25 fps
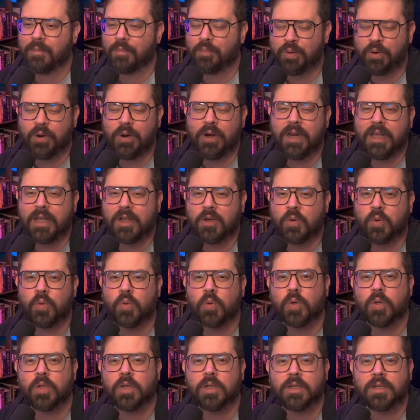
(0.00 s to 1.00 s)
pretty
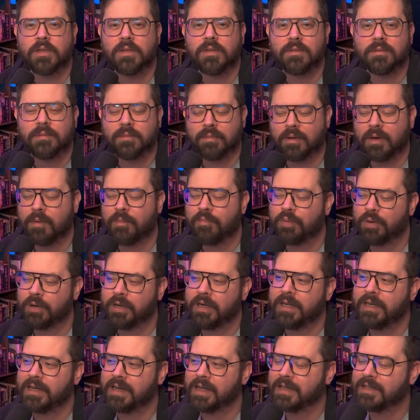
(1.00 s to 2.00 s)
cool, a
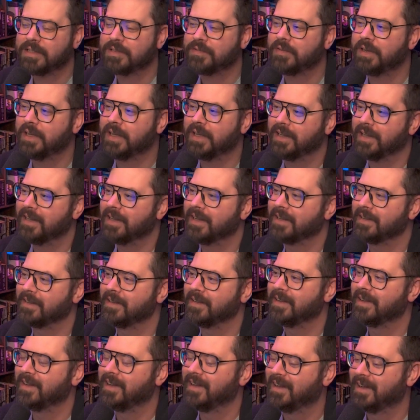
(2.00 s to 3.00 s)
pretty nice
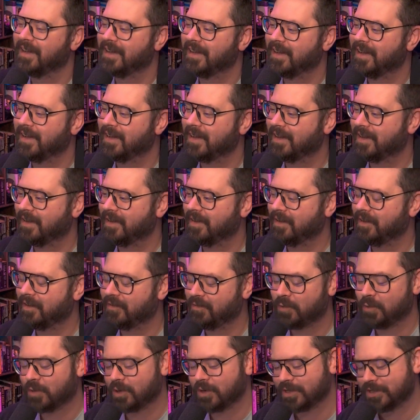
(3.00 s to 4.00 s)
feeling.
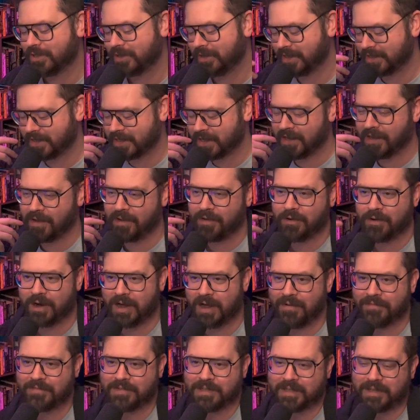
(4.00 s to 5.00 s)
Of course, you get to
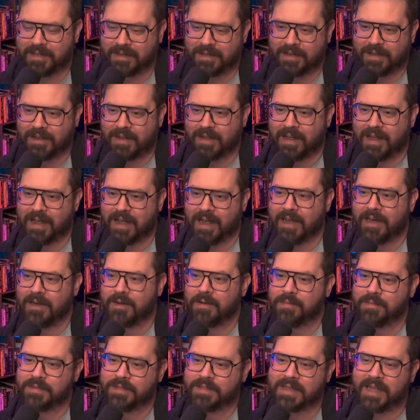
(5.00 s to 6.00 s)
craft
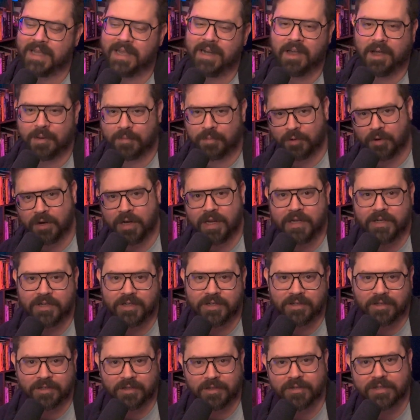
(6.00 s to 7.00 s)
items and
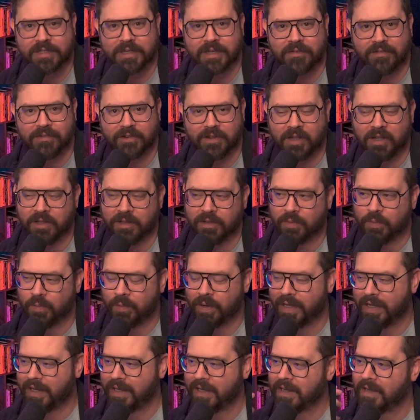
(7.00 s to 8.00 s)
upgrade yourself along the
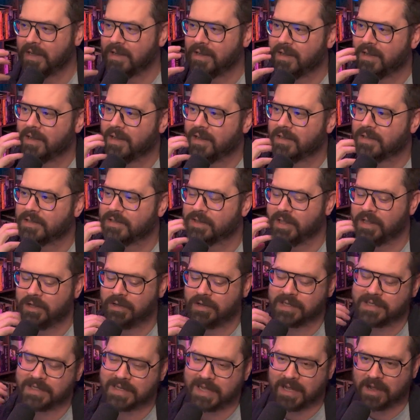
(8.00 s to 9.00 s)
way so that
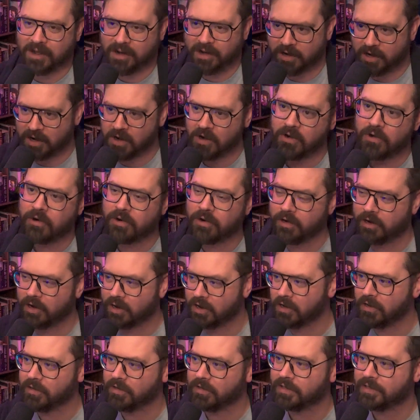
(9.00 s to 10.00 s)
you can take on harder and
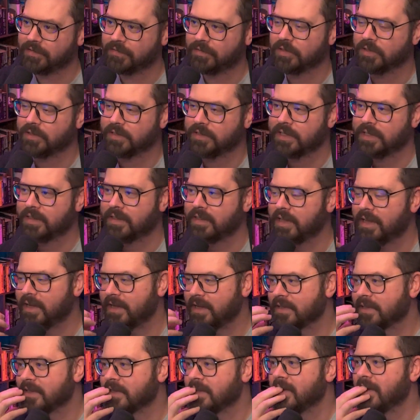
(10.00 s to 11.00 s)
harder difficulty
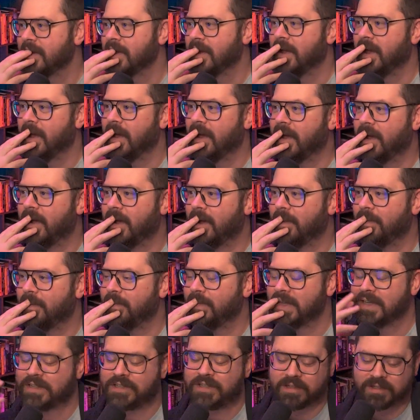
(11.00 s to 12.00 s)
things.
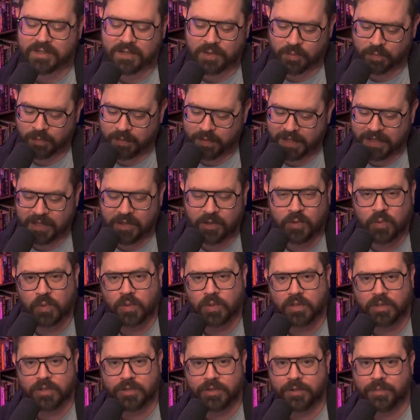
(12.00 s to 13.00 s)
It's just a really
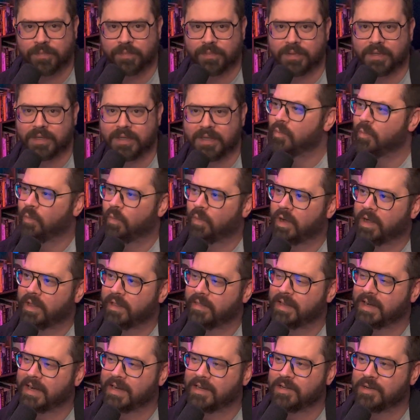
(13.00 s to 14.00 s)
cool loop and
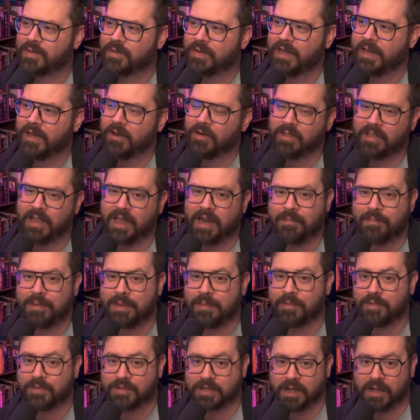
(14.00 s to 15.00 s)
one that I don't hear a lot of
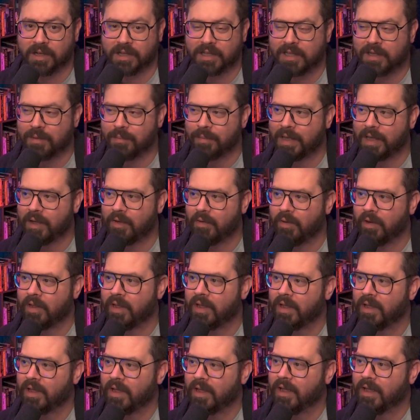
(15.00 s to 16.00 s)
people talking about.
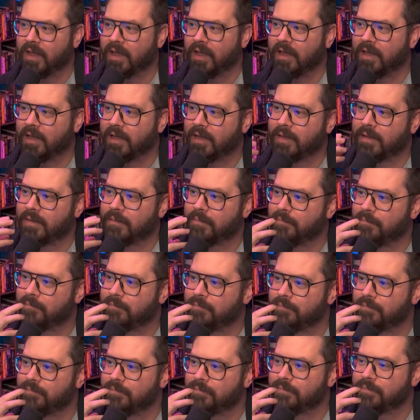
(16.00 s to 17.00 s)

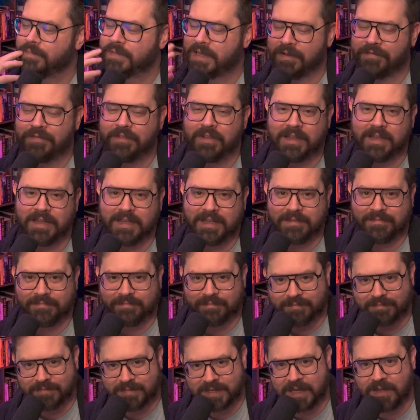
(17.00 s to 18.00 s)
Definitely
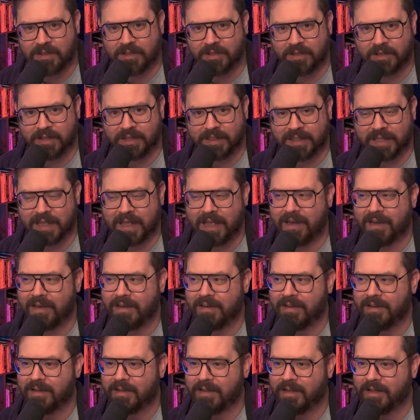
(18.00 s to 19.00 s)
take a look at that.
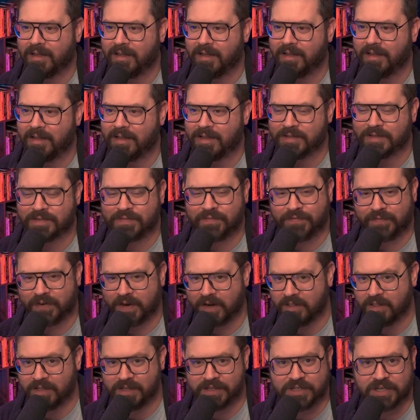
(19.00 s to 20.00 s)
It's
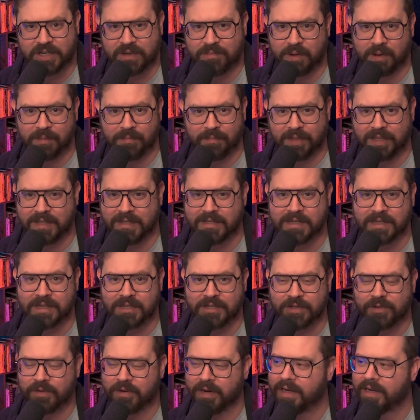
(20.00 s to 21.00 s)
fairly cheap on
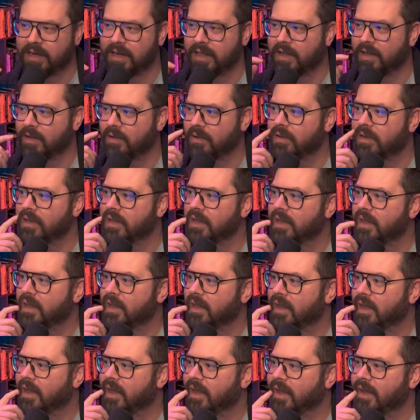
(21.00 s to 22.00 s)
PlayStation right now.
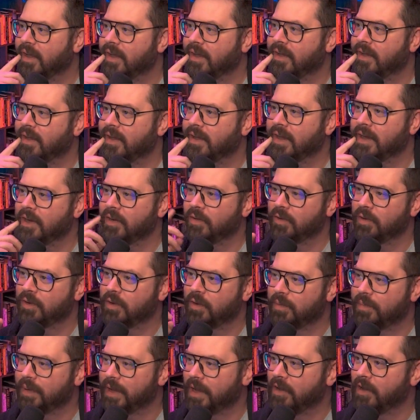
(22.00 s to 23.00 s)
I don't
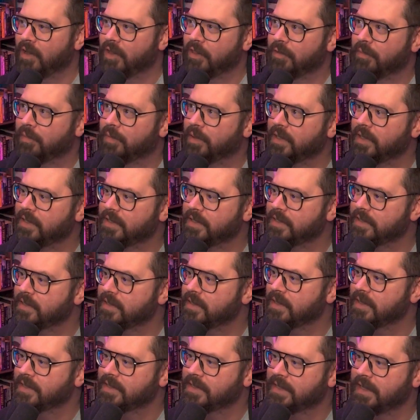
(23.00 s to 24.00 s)
know about other
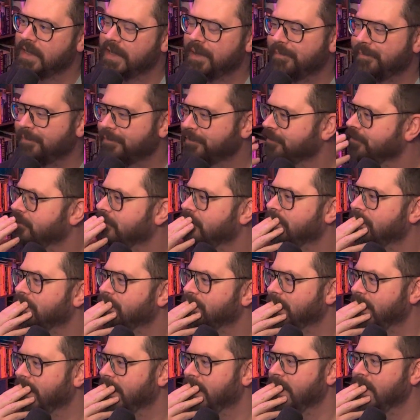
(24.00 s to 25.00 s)
places like Steam,
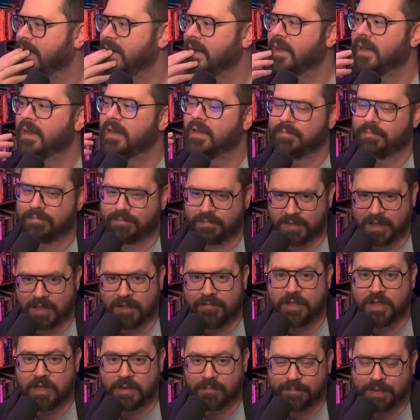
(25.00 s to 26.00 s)
but
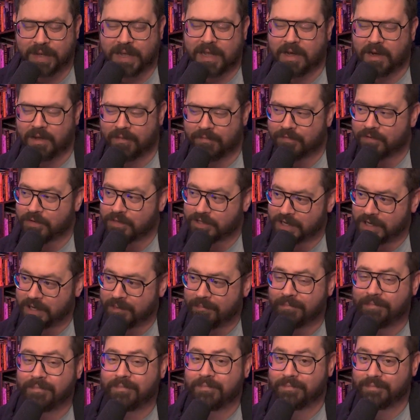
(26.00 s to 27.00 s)
if you can pick it up for
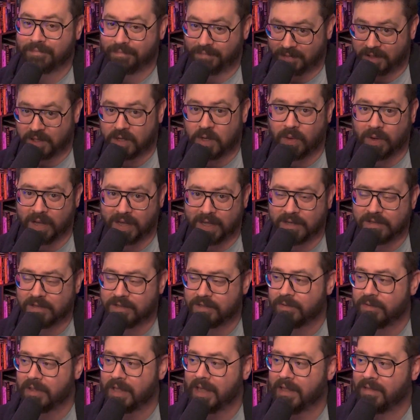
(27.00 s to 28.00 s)
cheap, go ahead
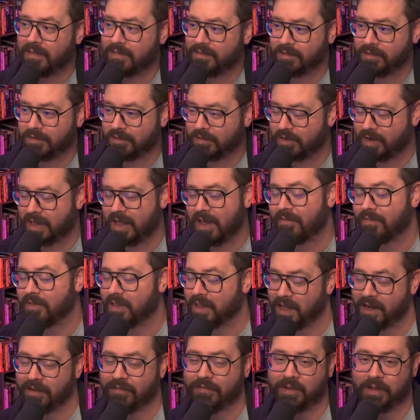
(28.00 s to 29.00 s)
and do that. You're going to have a
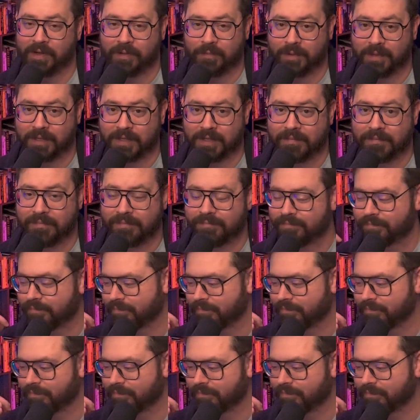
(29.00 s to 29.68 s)
lot of fun with it.